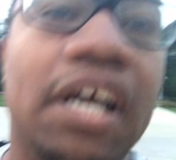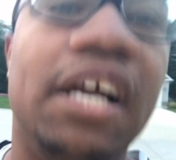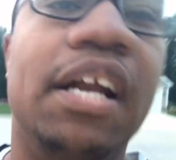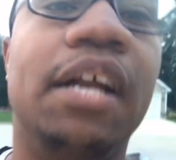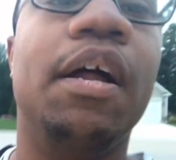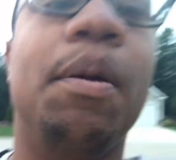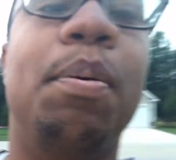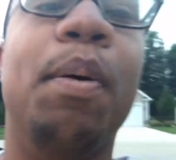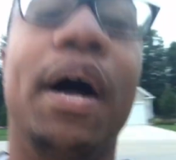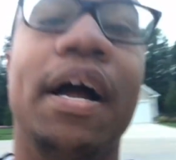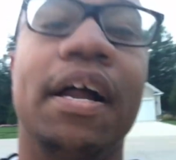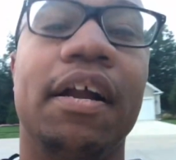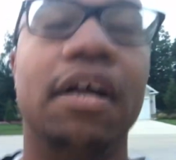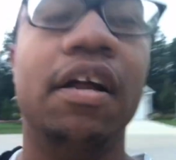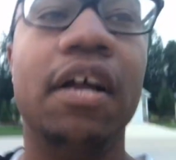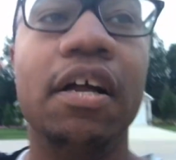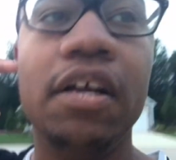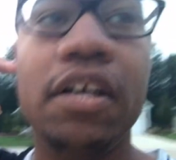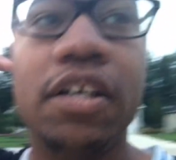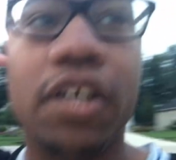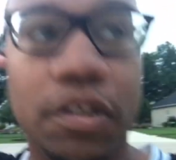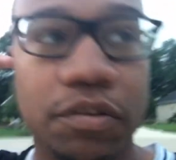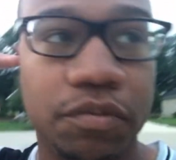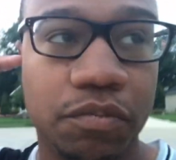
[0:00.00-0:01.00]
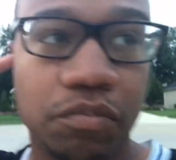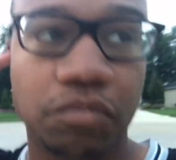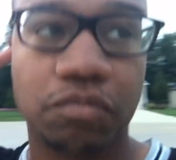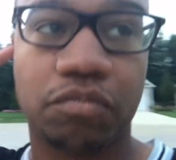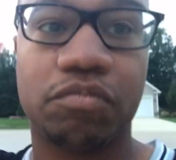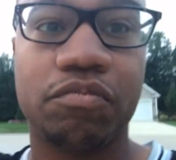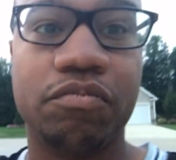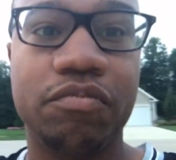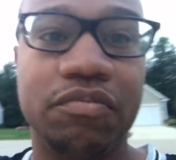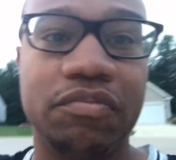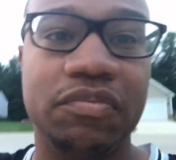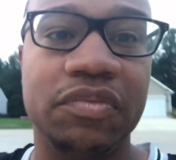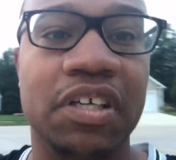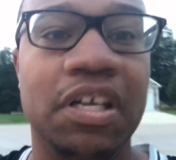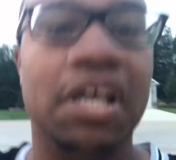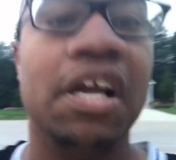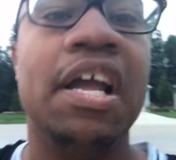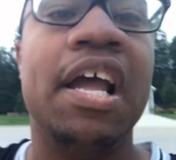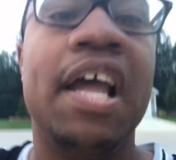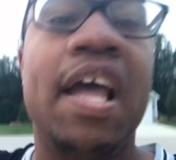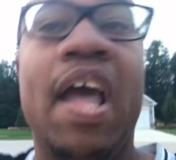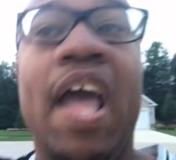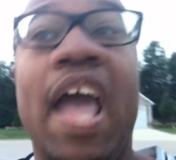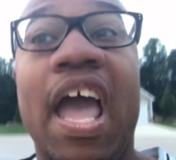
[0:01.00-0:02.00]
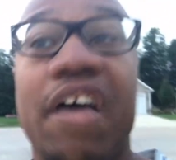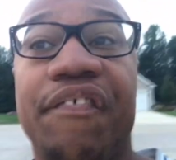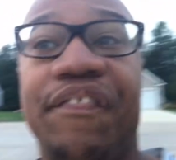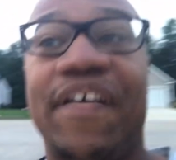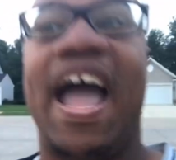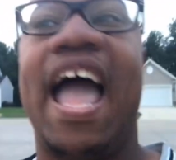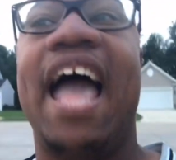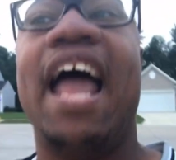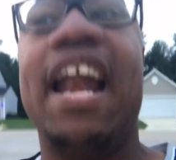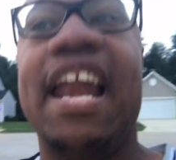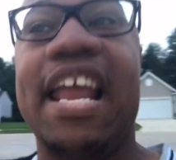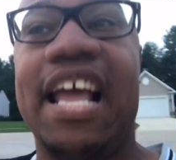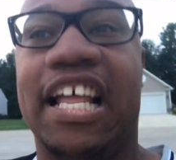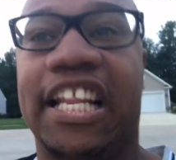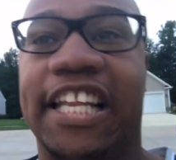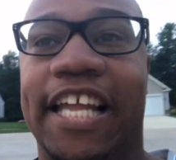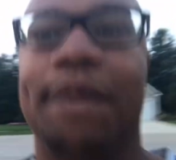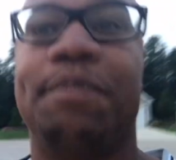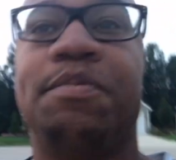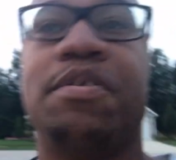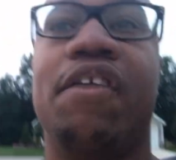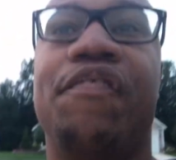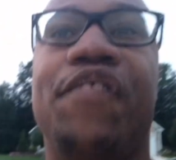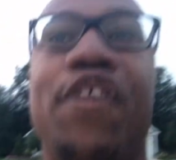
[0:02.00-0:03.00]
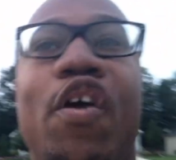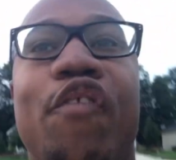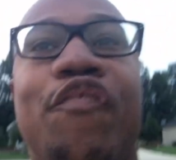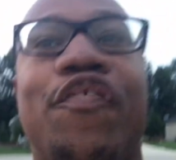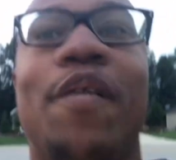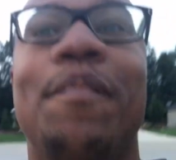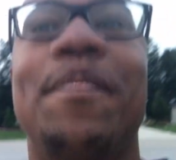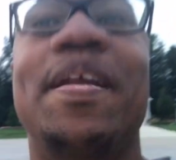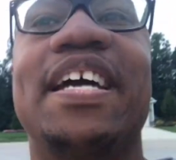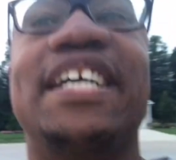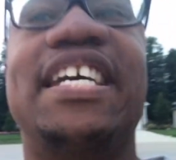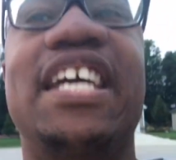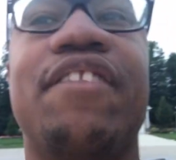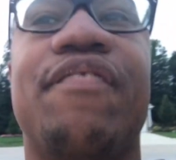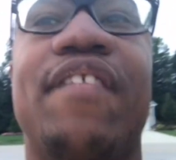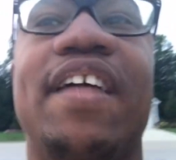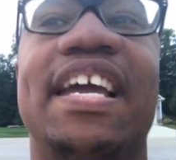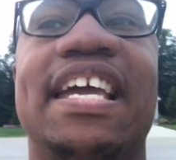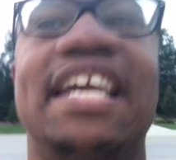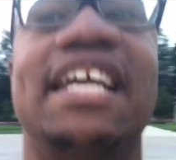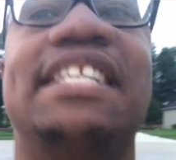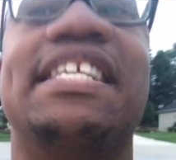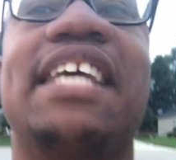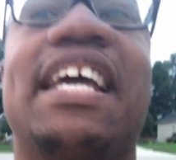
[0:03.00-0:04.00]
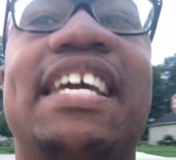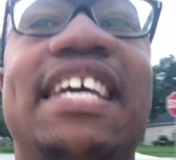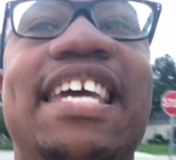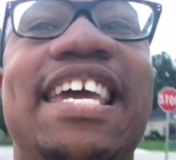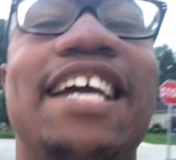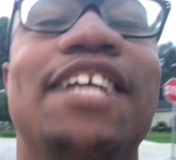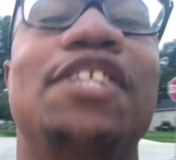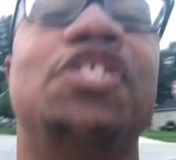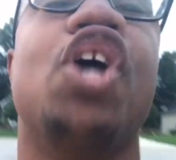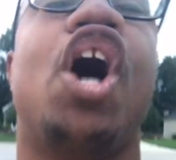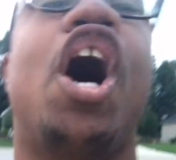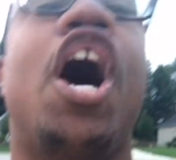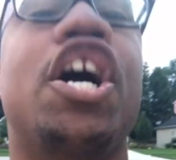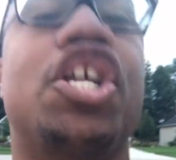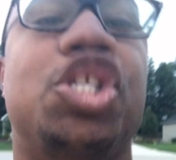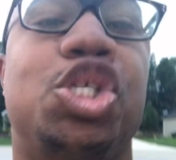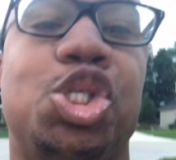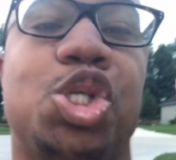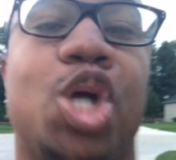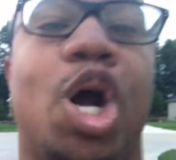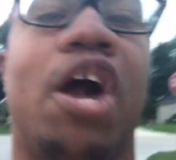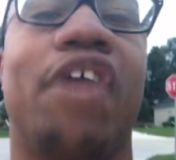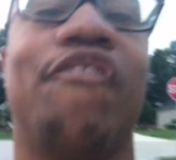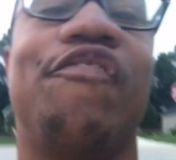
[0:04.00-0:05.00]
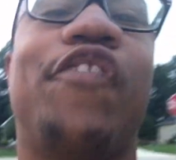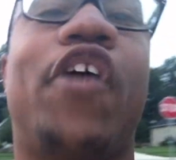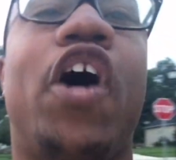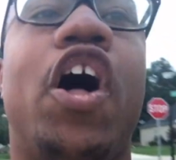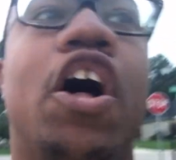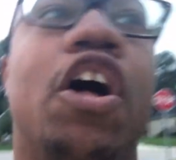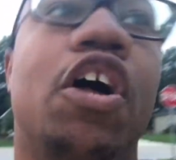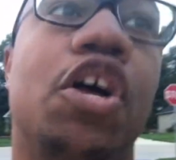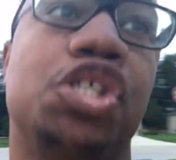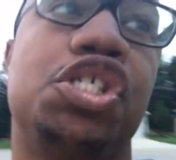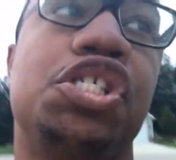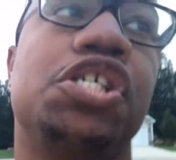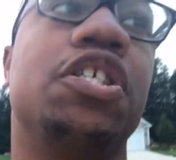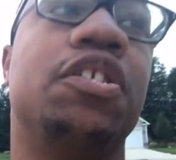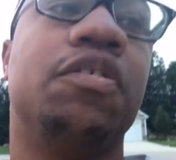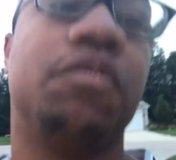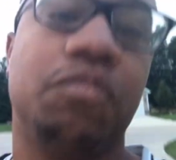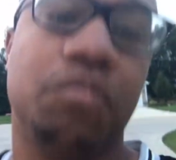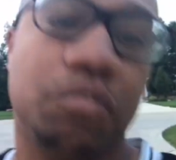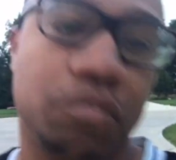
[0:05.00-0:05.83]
But if I had any clips of you from Nicky, Ricky, Dicky, and Dawn, Starfalls,